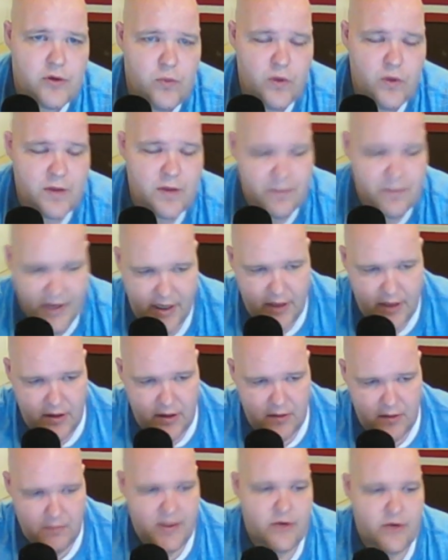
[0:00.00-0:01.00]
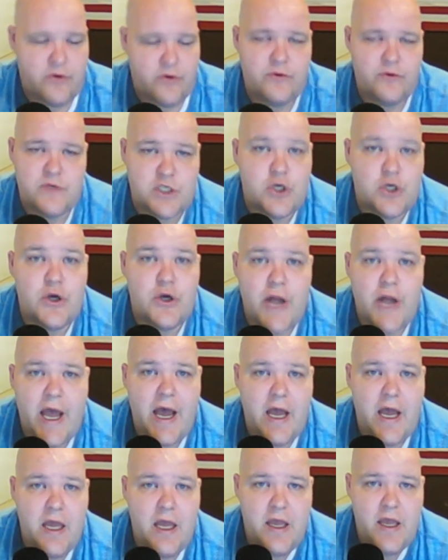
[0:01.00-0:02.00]
what my crew was good
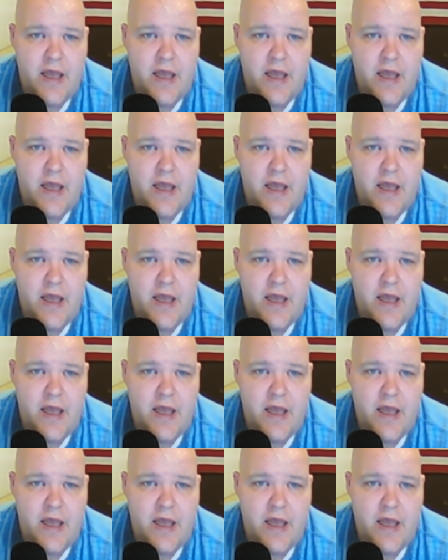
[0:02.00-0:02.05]
at,